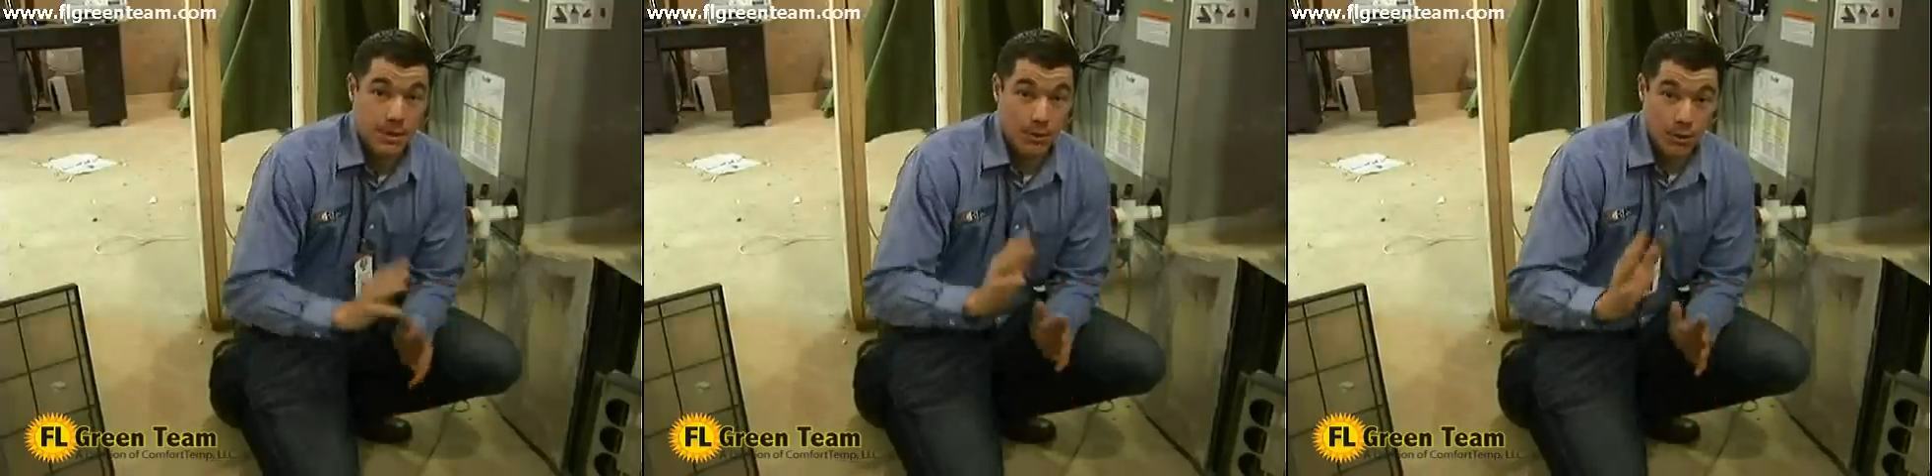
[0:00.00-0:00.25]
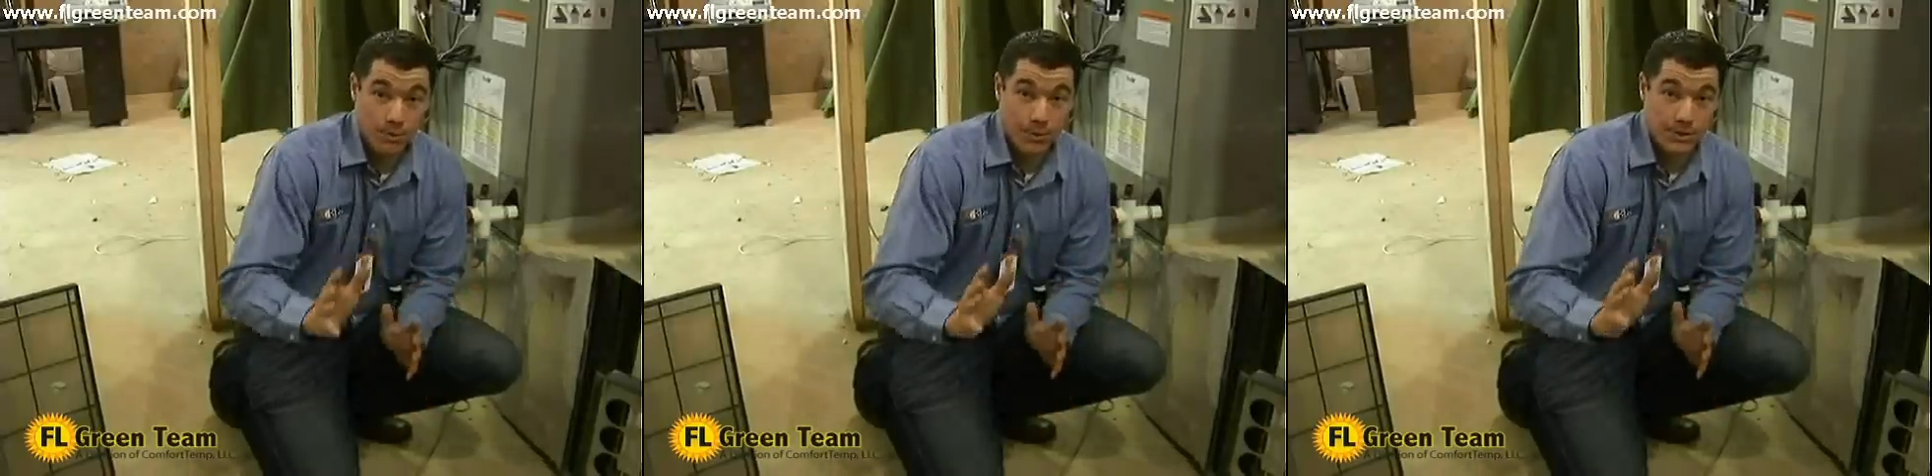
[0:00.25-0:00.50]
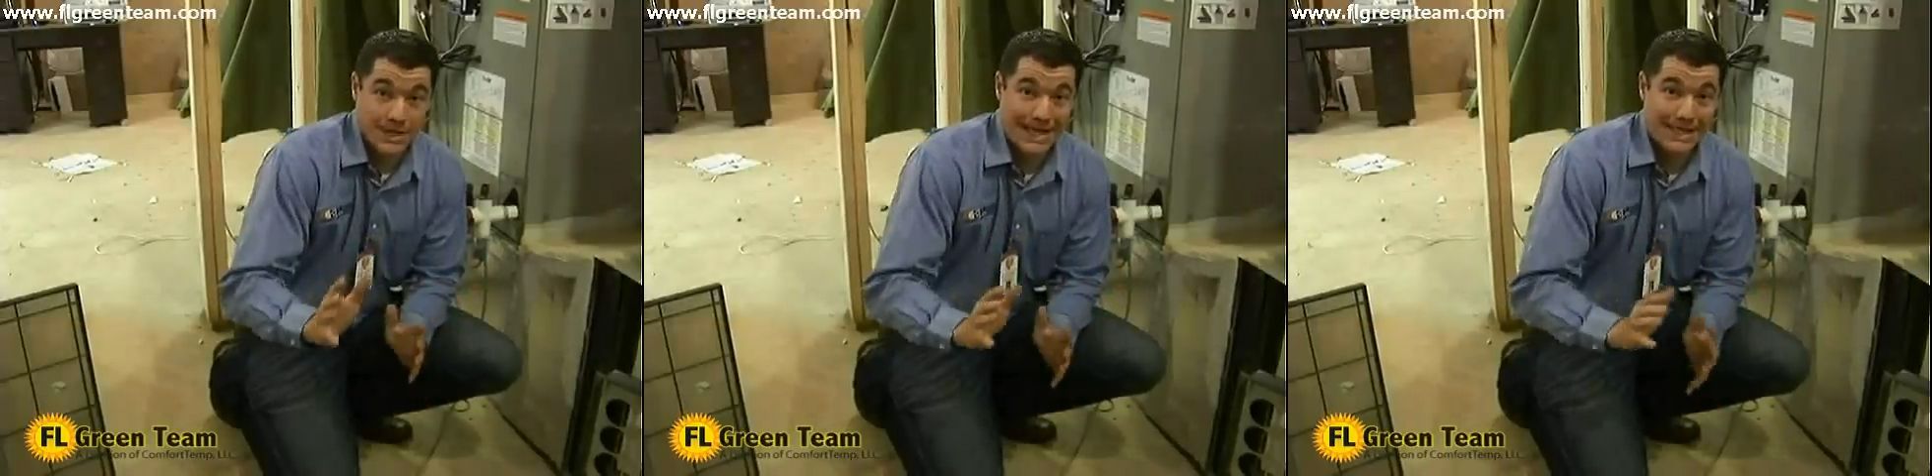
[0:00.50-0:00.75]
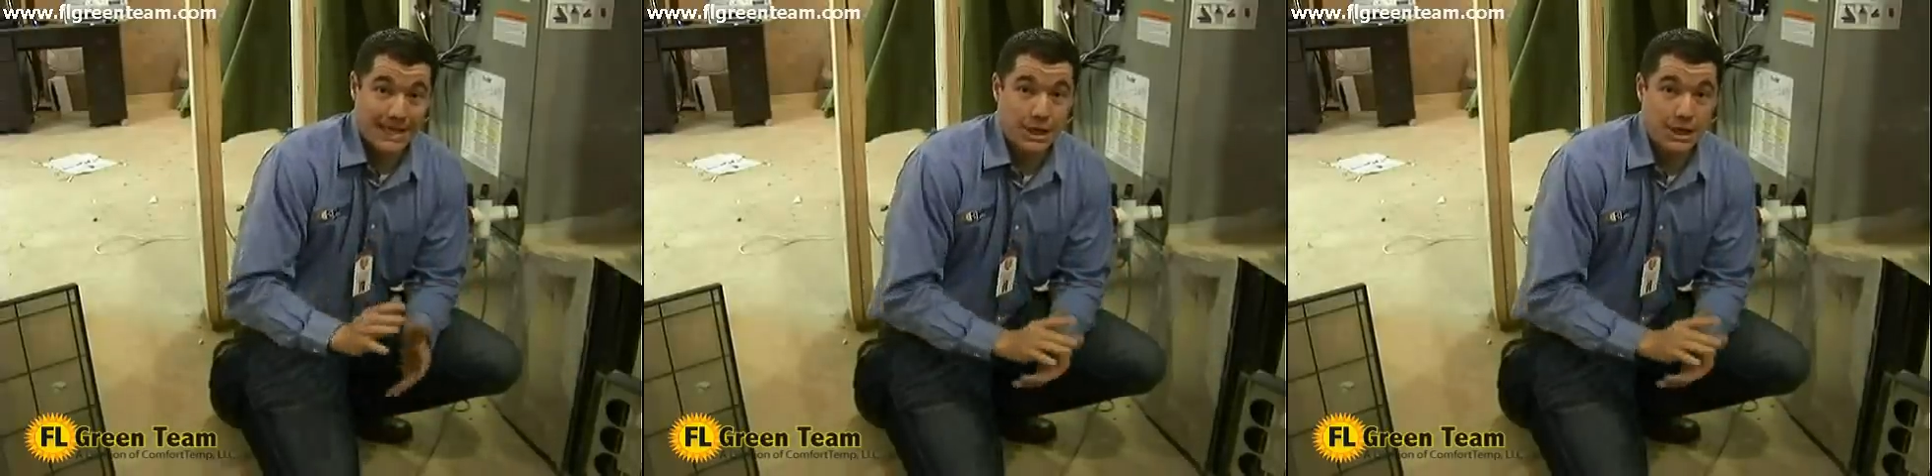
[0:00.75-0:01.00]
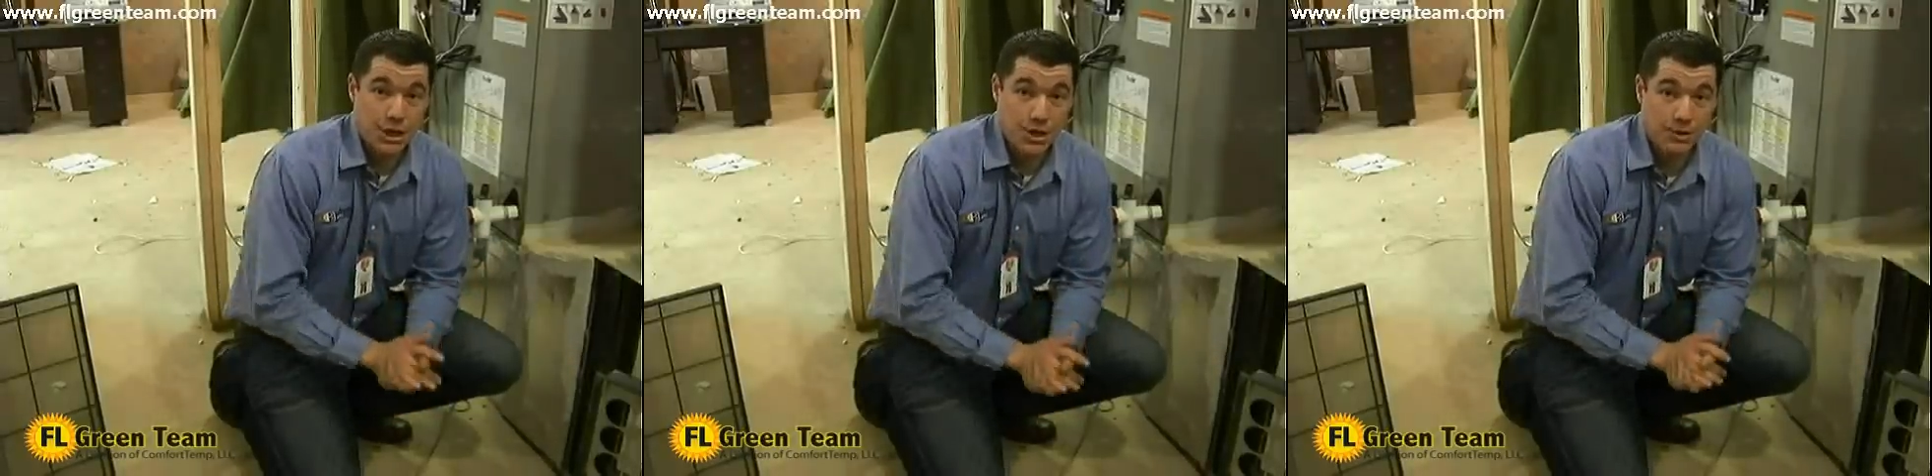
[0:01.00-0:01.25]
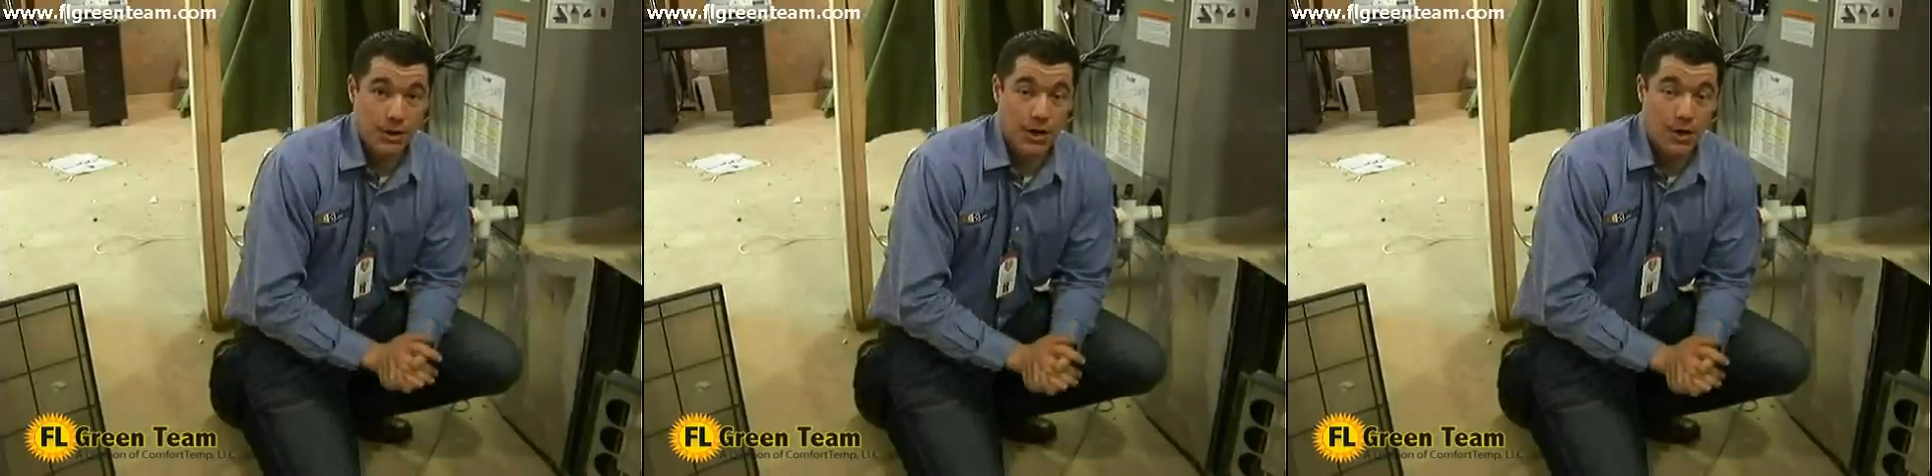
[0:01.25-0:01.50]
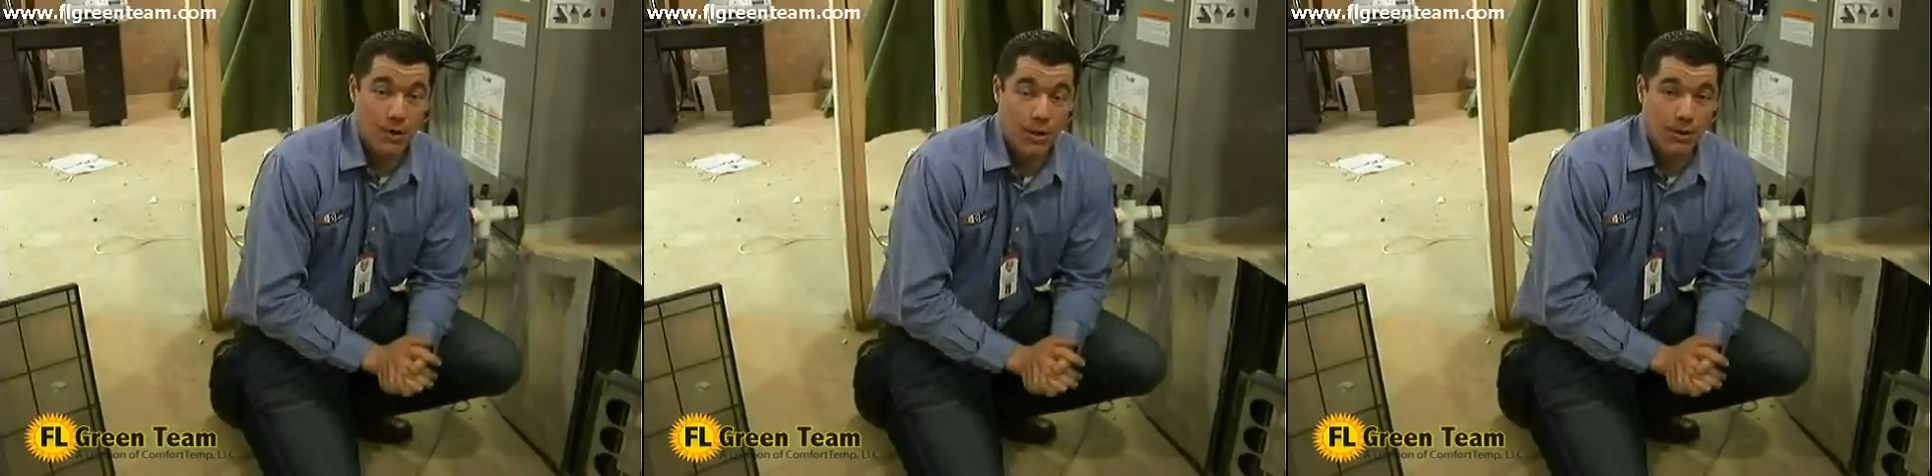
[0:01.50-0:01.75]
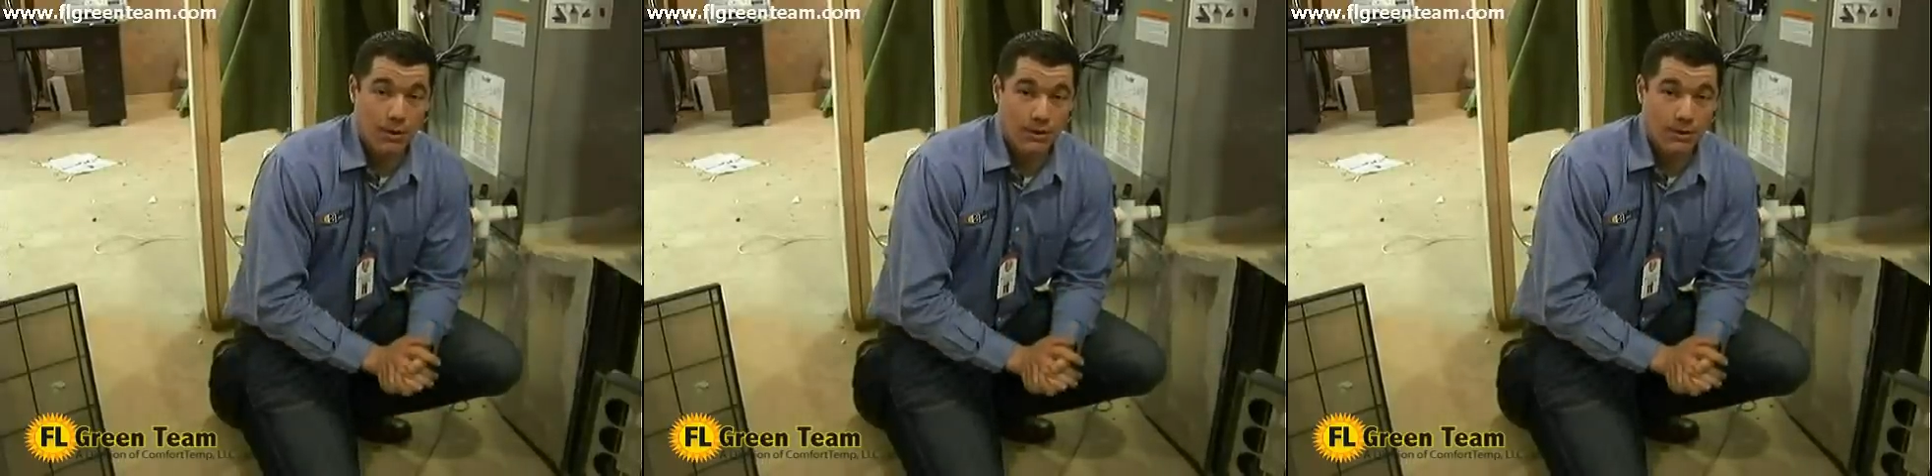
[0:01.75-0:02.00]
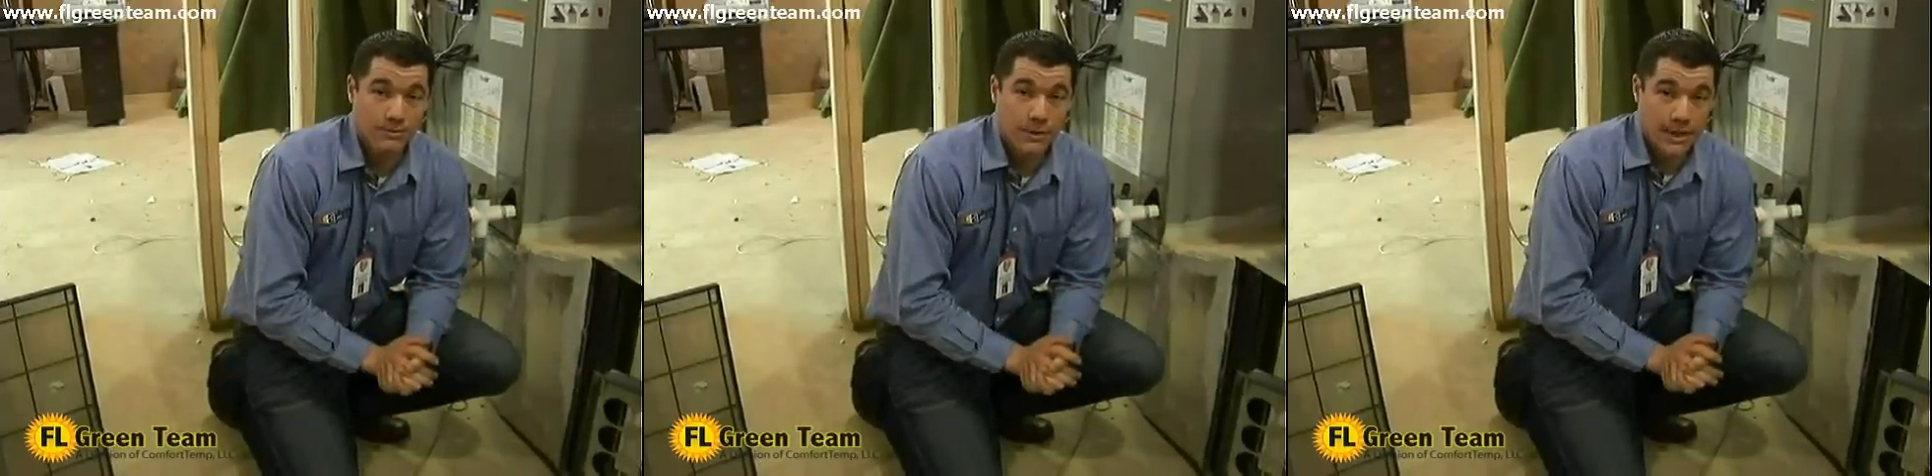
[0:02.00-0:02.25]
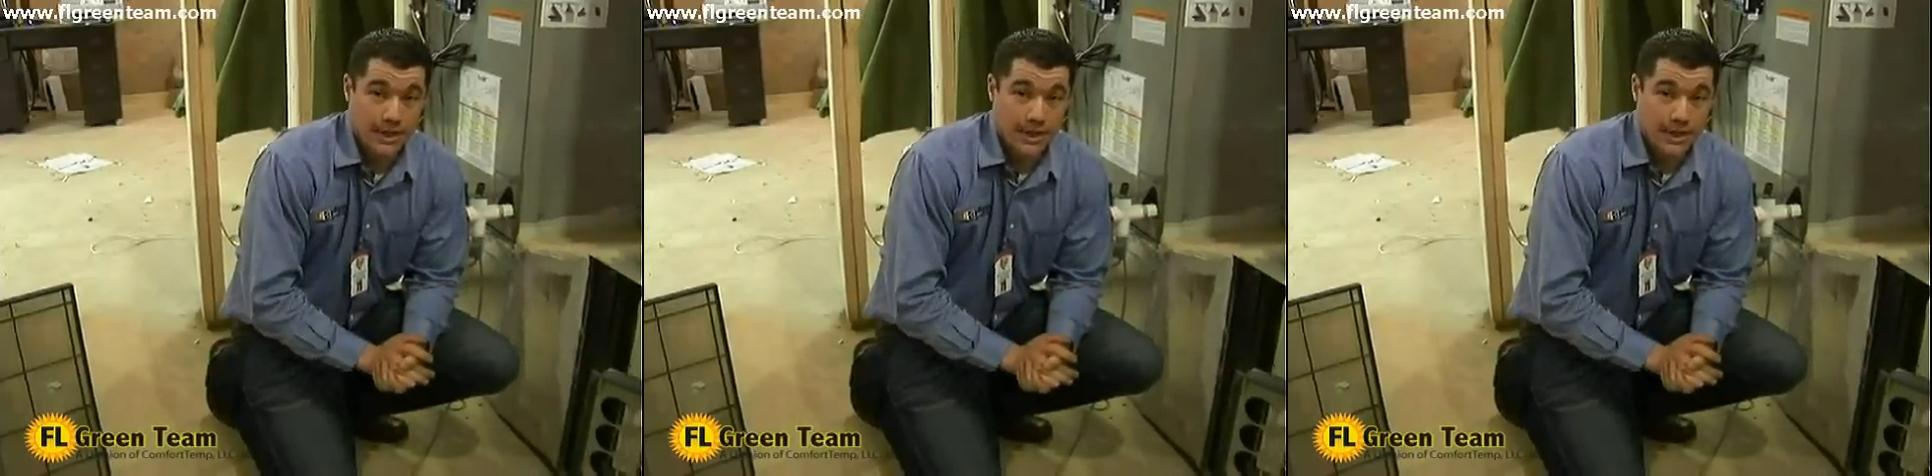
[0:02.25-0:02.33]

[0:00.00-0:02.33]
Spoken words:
but we're protecting you, the homeowner.